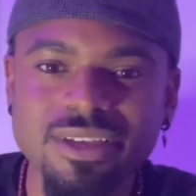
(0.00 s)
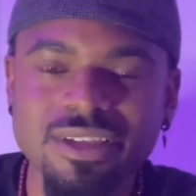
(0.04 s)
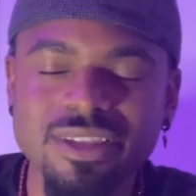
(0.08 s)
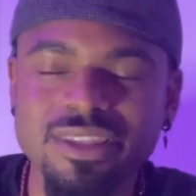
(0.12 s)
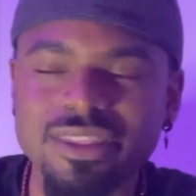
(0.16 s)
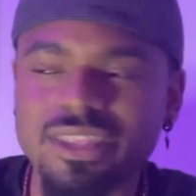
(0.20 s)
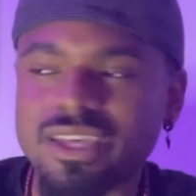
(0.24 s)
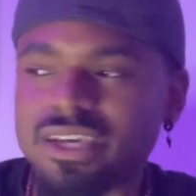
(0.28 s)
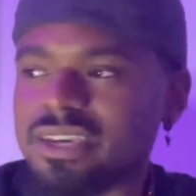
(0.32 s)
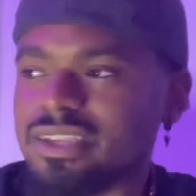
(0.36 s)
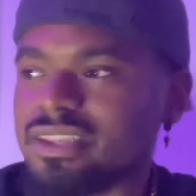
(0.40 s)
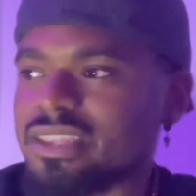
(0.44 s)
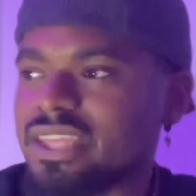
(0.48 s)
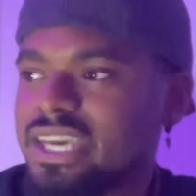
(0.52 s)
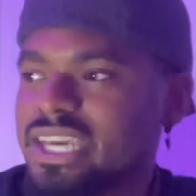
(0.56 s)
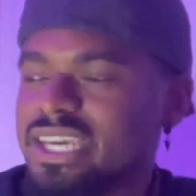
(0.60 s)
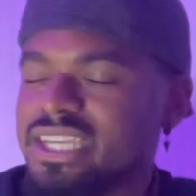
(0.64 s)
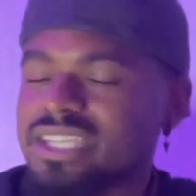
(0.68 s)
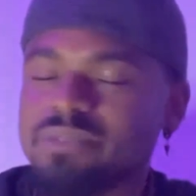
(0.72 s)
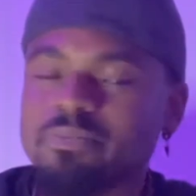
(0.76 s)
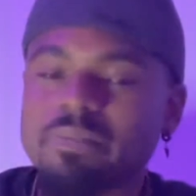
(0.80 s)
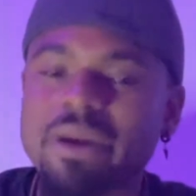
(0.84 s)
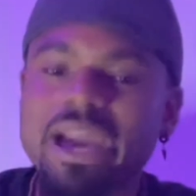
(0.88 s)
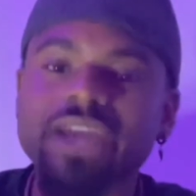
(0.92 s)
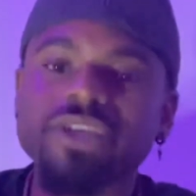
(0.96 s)
The
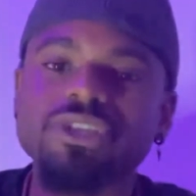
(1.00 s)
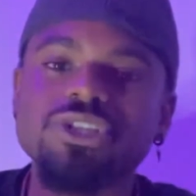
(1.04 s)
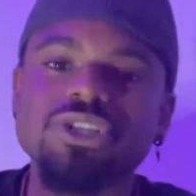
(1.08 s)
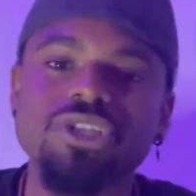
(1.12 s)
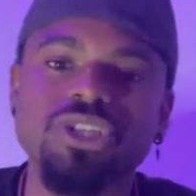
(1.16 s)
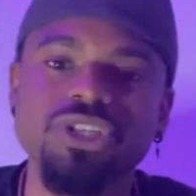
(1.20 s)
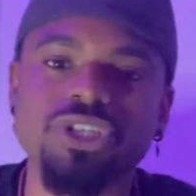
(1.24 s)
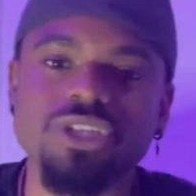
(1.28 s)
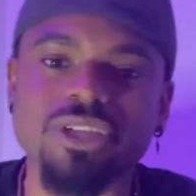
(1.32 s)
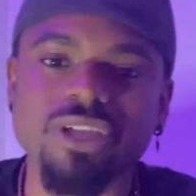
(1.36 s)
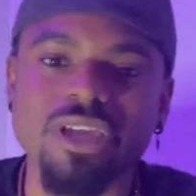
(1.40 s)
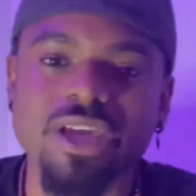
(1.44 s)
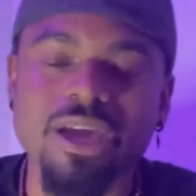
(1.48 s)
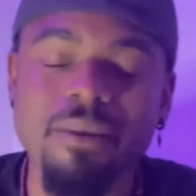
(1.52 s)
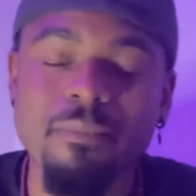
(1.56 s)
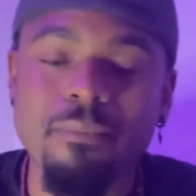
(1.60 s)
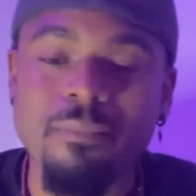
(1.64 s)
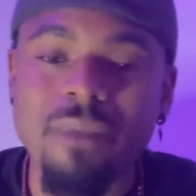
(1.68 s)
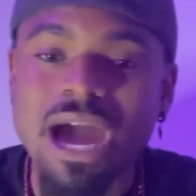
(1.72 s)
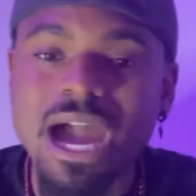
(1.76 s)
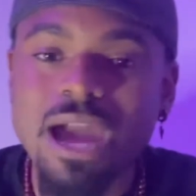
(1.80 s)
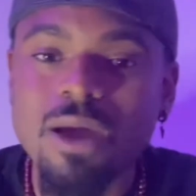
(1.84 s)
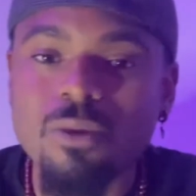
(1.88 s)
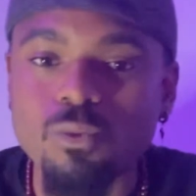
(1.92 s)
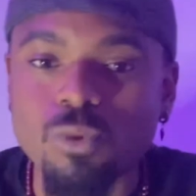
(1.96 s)
expansion in
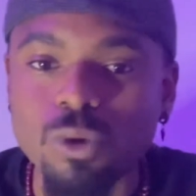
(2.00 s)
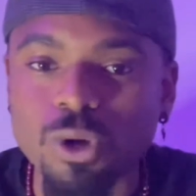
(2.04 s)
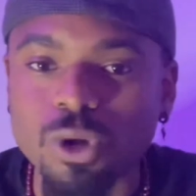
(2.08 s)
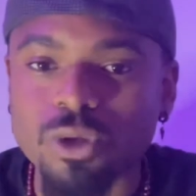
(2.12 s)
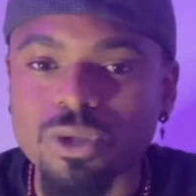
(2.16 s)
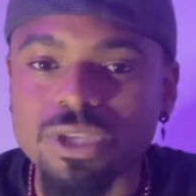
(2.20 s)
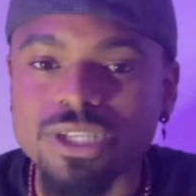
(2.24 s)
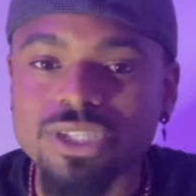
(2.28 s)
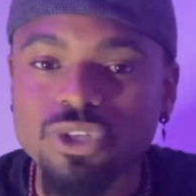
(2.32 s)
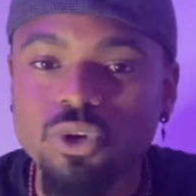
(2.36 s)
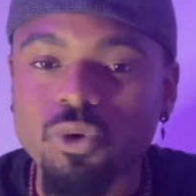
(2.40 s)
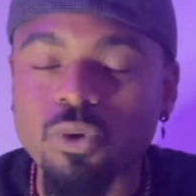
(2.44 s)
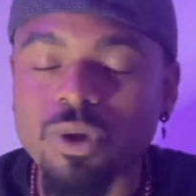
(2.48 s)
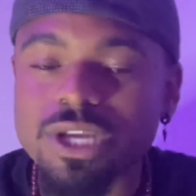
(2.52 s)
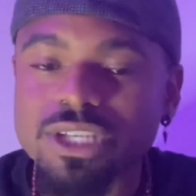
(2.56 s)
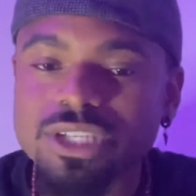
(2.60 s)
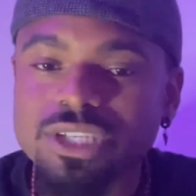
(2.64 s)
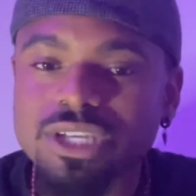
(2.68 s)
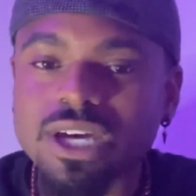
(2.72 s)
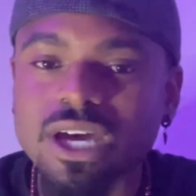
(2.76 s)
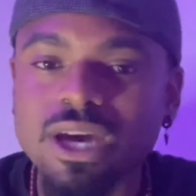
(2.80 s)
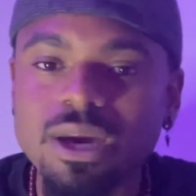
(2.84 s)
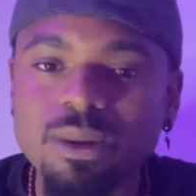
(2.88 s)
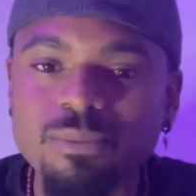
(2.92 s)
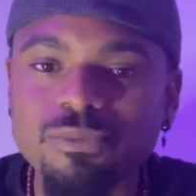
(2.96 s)
my world is going to
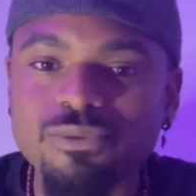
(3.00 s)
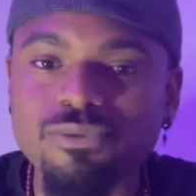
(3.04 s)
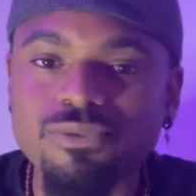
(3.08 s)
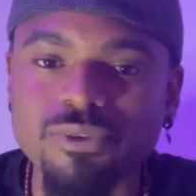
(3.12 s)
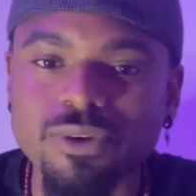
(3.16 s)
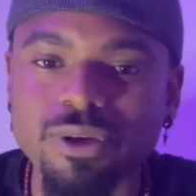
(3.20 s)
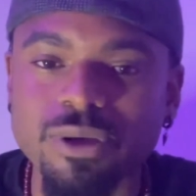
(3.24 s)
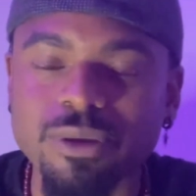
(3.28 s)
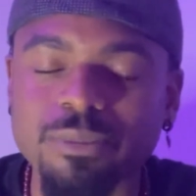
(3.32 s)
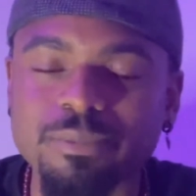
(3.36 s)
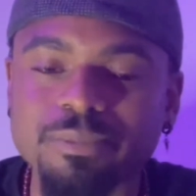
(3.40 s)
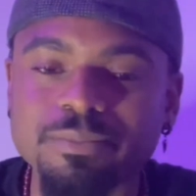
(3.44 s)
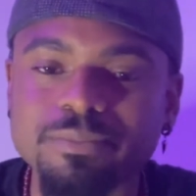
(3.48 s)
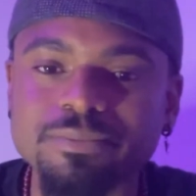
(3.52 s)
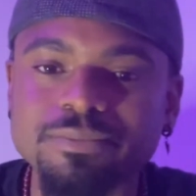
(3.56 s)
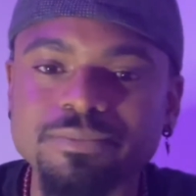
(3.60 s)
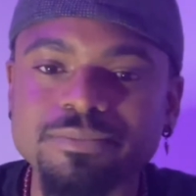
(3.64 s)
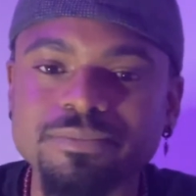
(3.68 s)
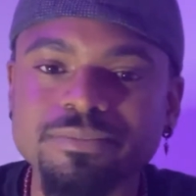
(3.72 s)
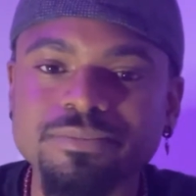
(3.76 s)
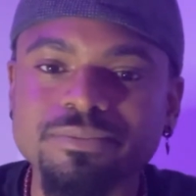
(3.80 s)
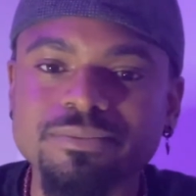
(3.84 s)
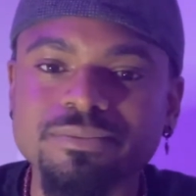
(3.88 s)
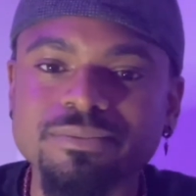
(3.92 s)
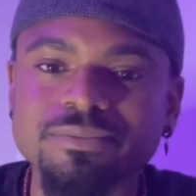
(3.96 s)
come from
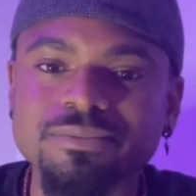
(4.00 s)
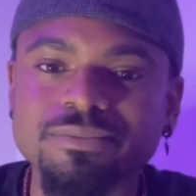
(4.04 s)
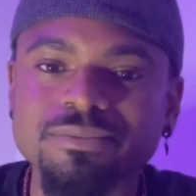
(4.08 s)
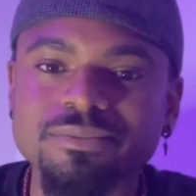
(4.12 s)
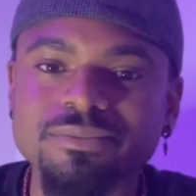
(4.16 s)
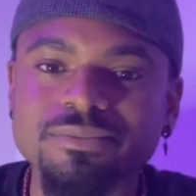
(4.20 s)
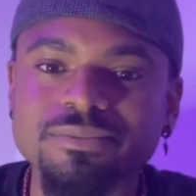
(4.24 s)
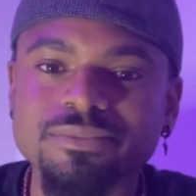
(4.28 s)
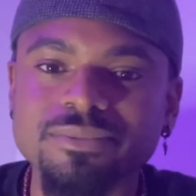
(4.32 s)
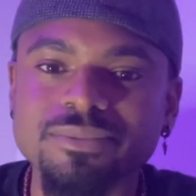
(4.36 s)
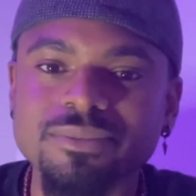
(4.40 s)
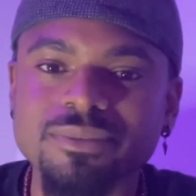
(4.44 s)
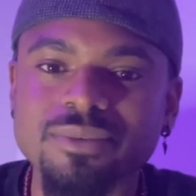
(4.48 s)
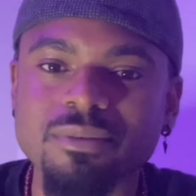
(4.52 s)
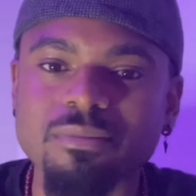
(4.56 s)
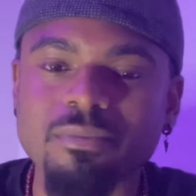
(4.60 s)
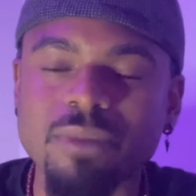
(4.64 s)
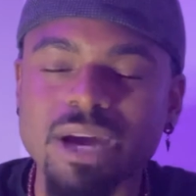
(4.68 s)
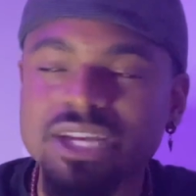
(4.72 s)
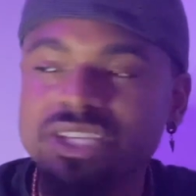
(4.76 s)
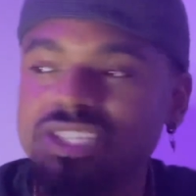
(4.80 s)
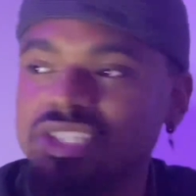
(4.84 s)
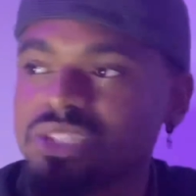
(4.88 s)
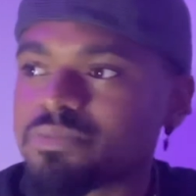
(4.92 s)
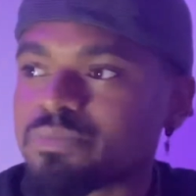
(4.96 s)

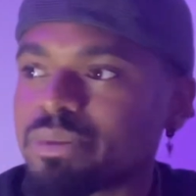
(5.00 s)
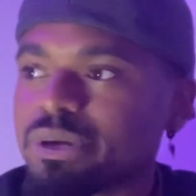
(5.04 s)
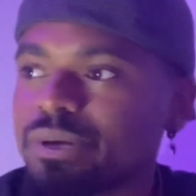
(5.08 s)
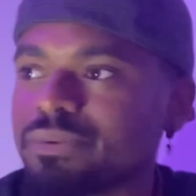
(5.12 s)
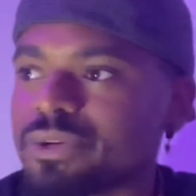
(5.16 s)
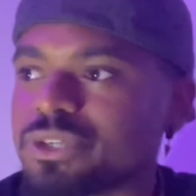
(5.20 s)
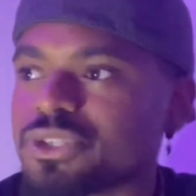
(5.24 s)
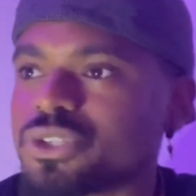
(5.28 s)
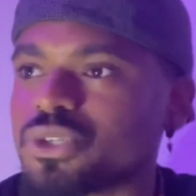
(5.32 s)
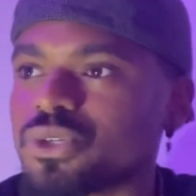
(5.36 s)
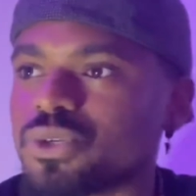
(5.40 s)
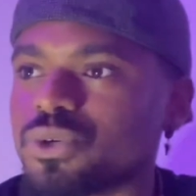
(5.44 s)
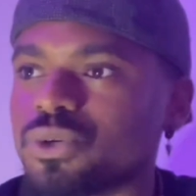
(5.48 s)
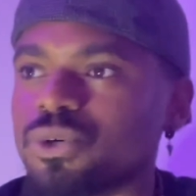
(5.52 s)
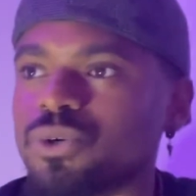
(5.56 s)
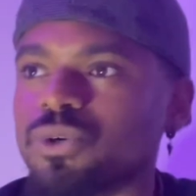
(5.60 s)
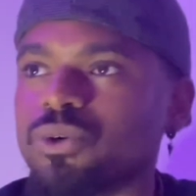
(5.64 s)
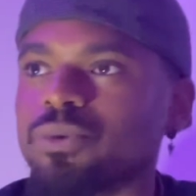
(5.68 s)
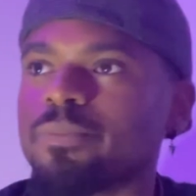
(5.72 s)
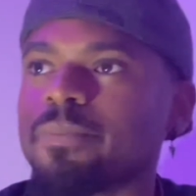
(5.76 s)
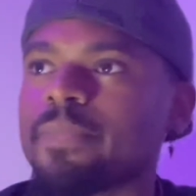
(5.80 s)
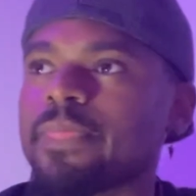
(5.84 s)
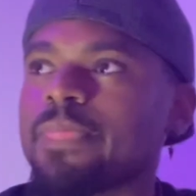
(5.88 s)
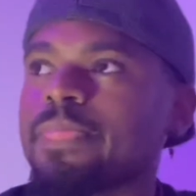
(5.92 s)
my spiritual